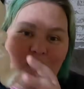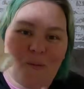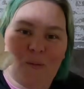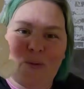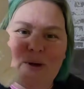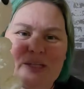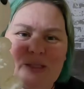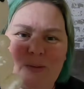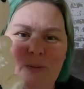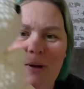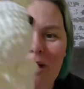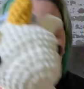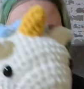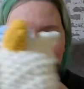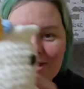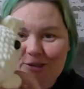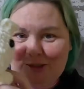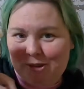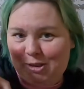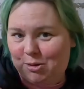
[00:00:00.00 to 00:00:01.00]
which one,
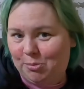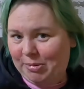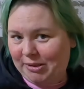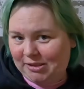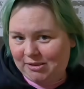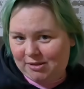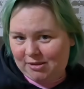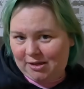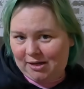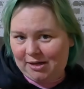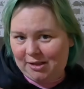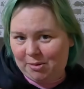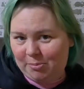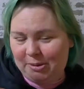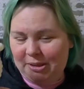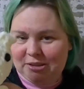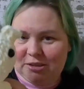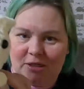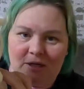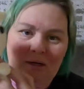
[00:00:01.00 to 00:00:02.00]
I'll show you a picture, another
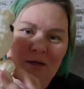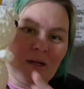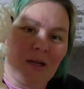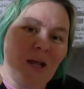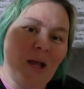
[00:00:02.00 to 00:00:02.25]
picture,